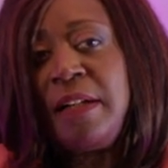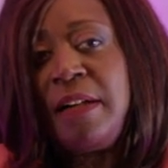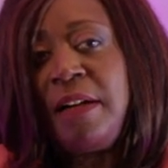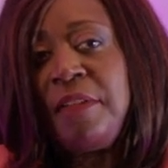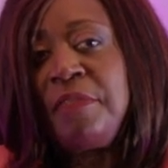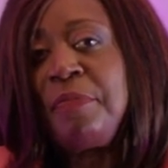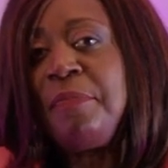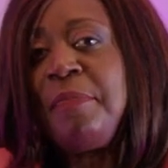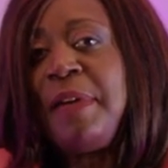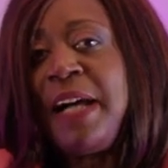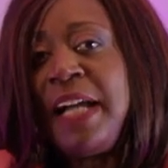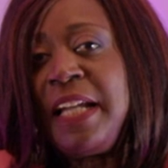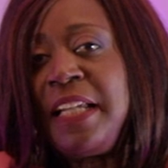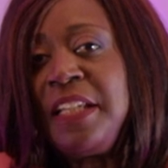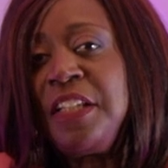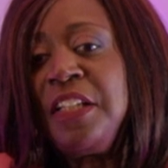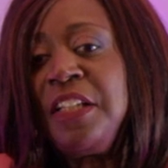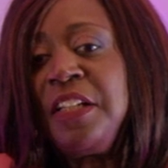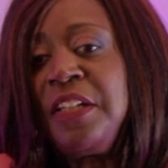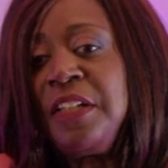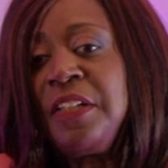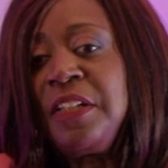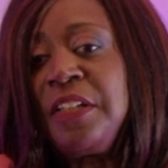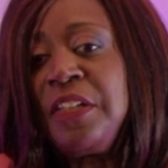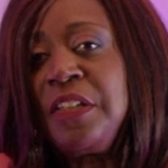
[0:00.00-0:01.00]
of
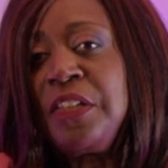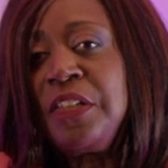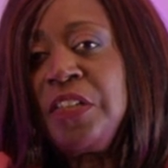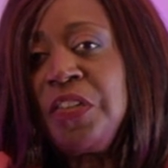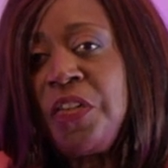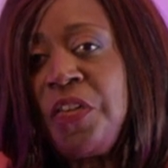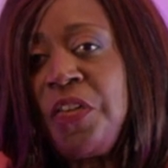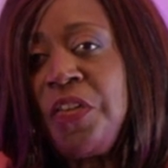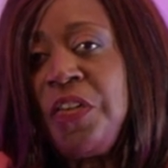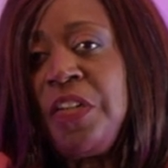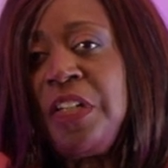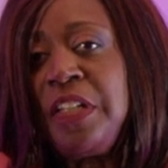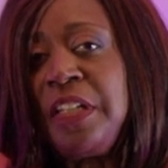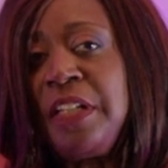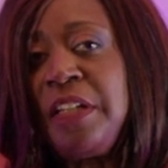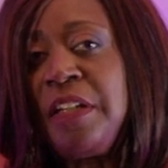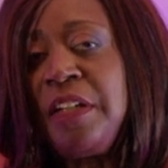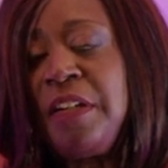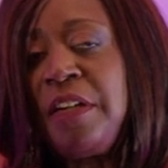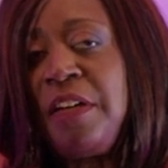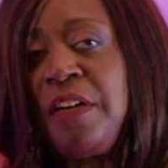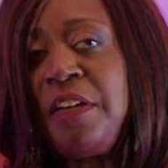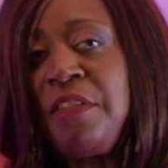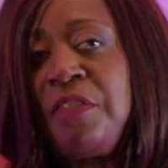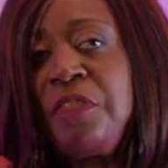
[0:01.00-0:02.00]
my journey
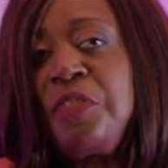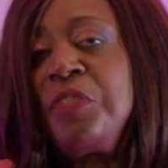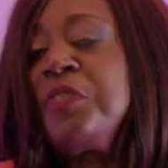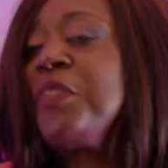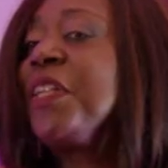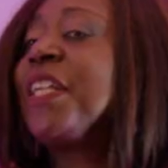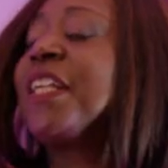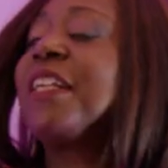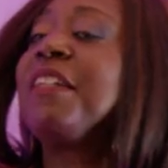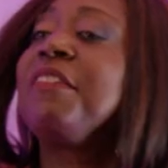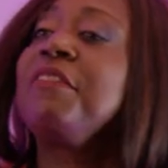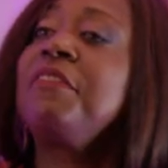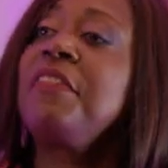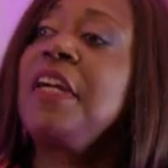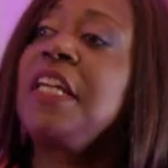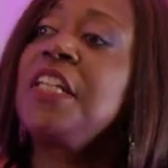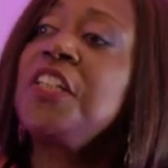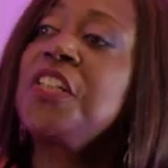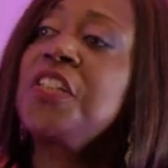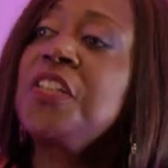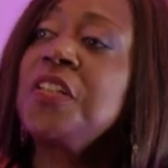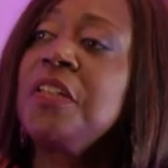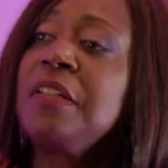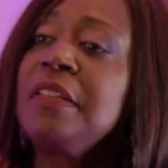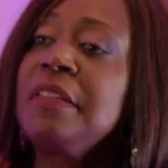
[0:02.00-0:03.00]
of
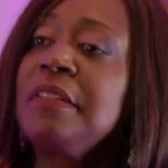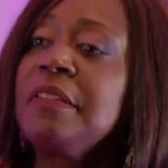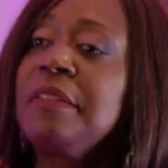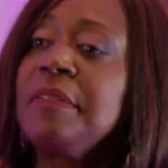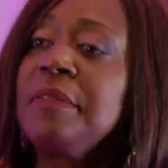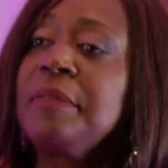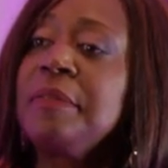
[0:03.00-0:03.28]
reinvention.